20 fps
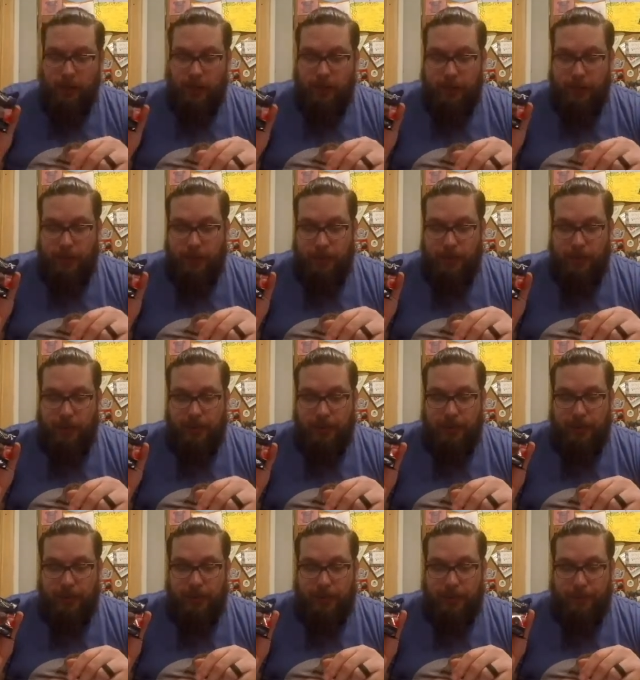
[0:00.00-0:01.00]
Anyway, these
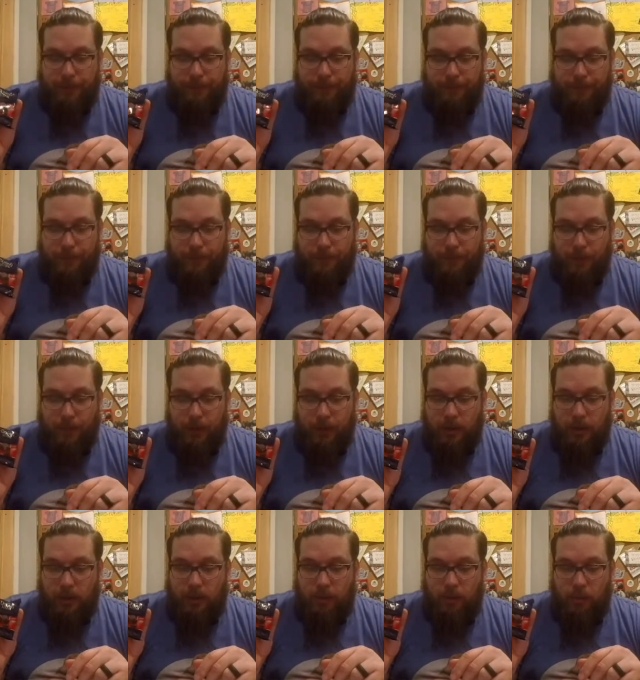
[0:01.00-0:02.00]
are,
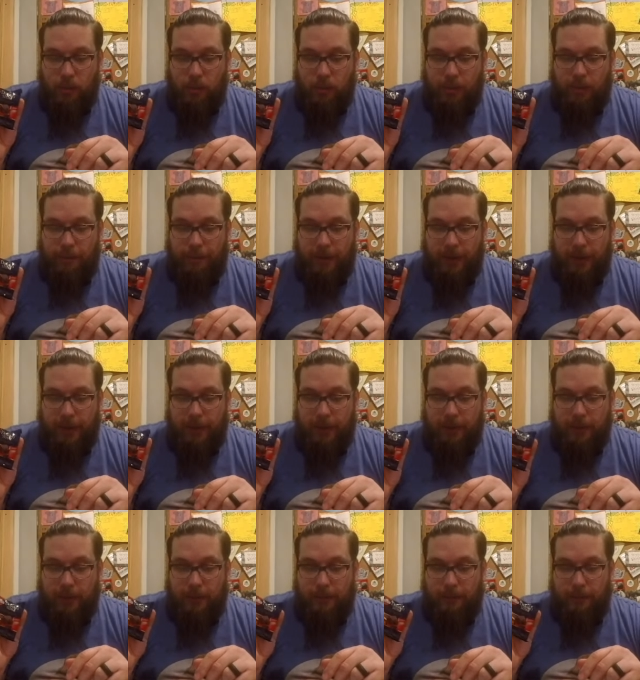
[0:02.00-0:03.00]
you will find
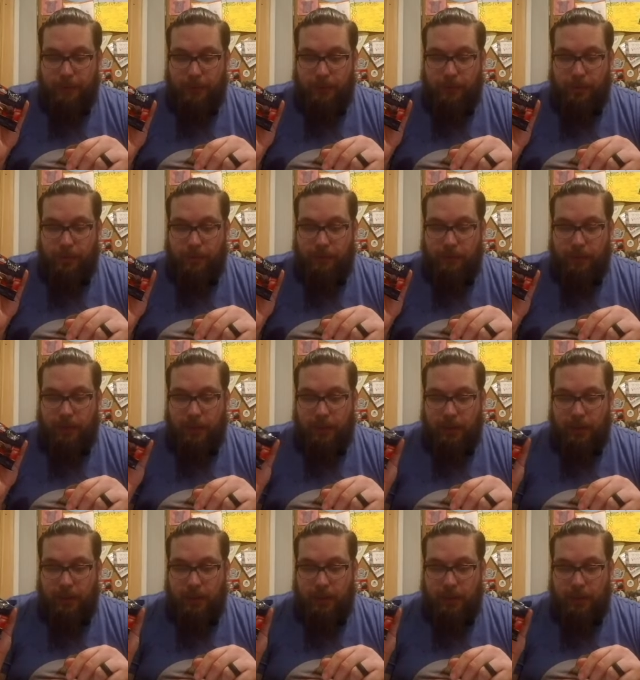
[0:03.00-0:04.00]
some version of
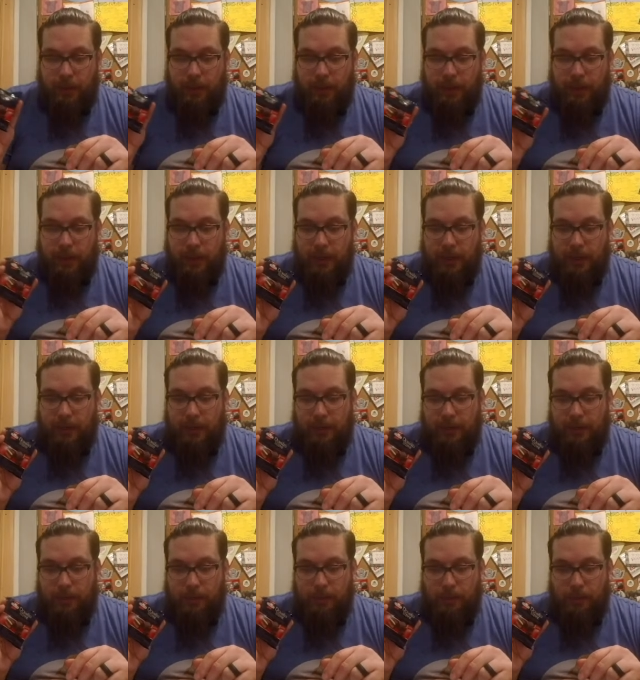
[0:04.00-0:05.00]
these in
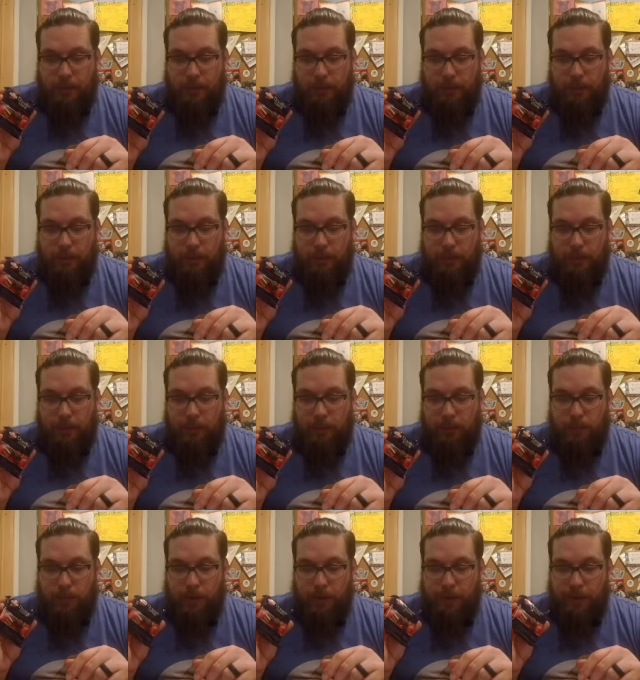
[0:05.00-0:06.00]
any German Christmas
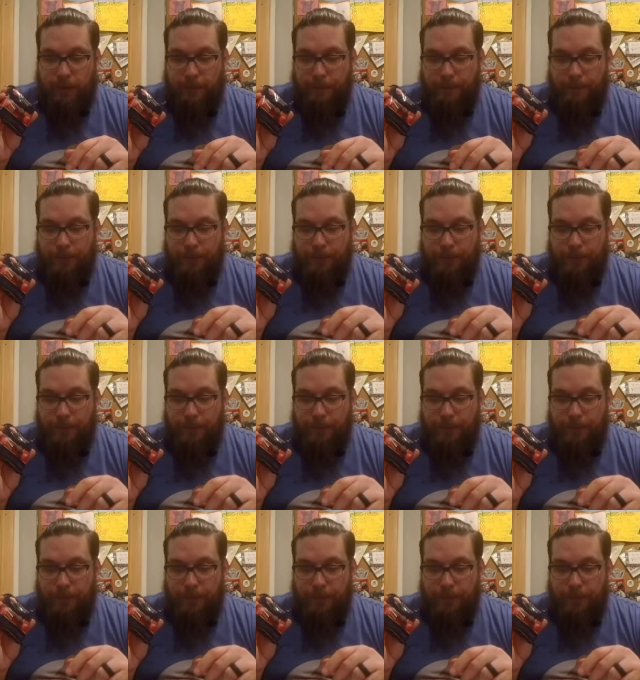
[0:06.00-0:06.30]
market.